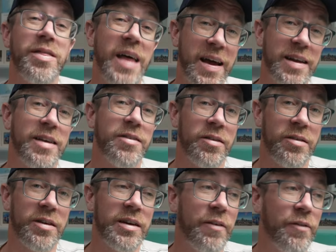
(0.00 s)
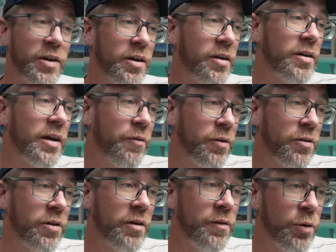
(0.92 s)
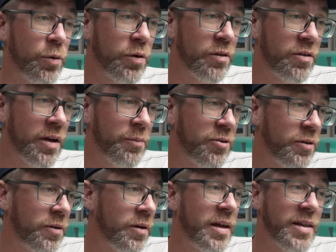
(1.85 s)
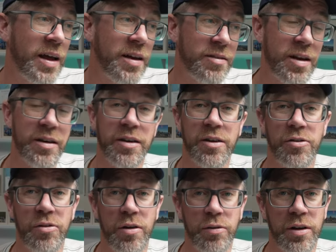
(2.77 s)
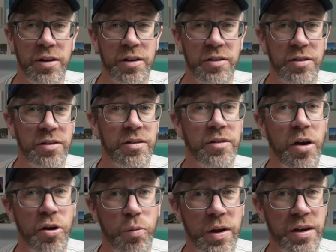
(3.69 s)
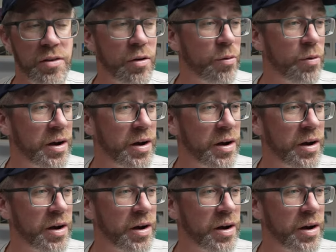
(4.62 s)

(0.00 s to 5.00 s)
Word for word: that is a significant difference in fuel consumption, and that is under controlled conditions, no wind or